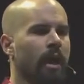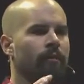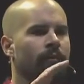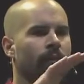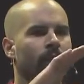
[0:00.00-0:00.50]

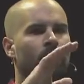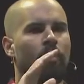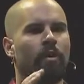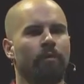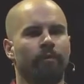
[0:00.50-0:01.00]

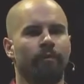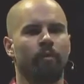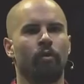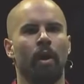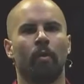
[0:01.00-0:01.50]
framework of
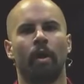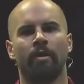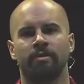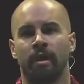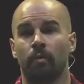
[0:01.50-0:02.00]
who I
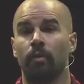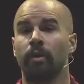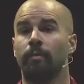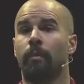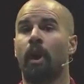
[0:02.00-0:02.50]
was, and I
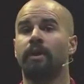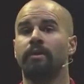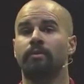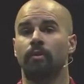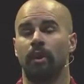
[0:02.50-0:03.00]
really bought
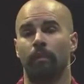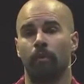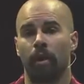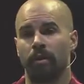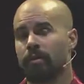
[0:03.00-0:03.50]
into it. I
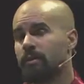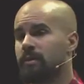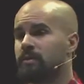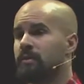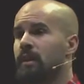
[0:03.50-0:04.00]
brought into
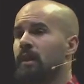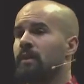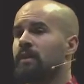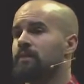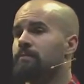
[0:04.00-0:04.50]

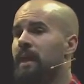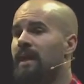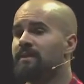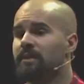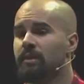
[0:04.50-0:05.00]
this
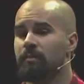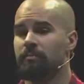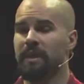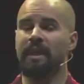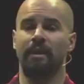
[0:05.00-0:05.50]
masculine
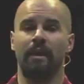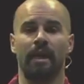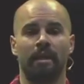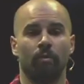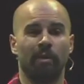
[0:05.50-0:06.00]
being, and it